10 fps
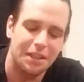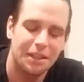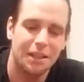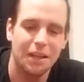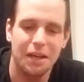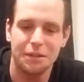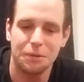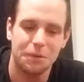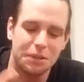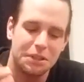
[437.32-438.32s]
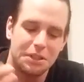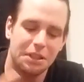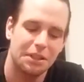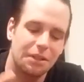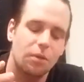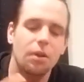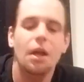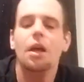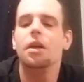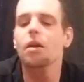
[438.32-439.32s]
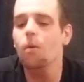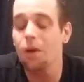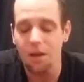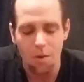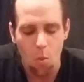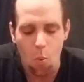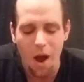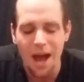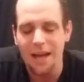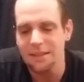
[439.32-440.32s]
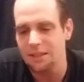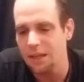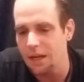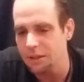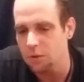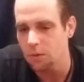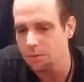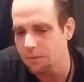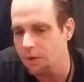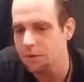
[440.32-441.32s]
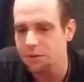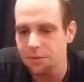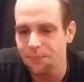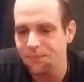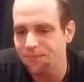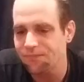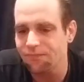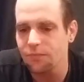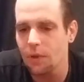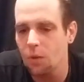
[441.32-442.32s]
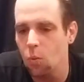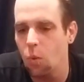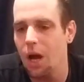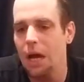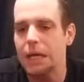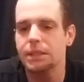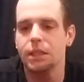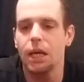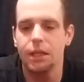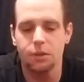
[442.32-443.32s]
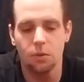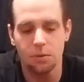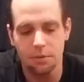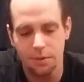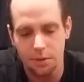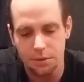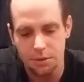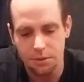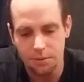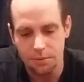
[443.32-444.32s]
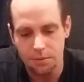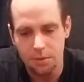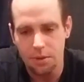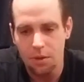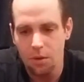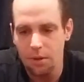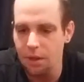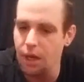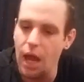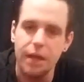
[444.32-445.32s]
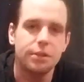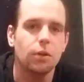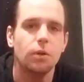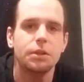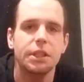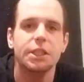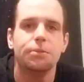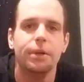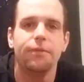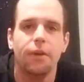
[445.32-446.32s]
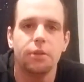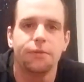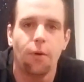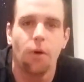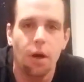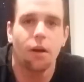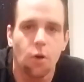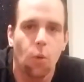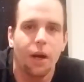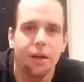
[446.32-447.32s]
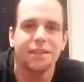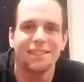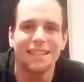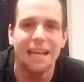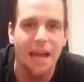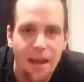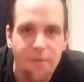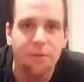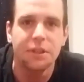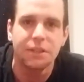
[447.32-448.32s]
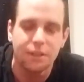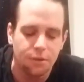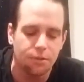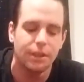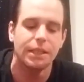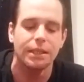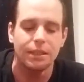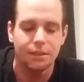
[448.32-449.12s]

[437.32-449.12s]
The Knight of Swords is still. You know what? Why is the Knight of Swords reversed? Why is the Knight of Swords reversed? The Knight of Swords is reversed for Aquarius in every single reading.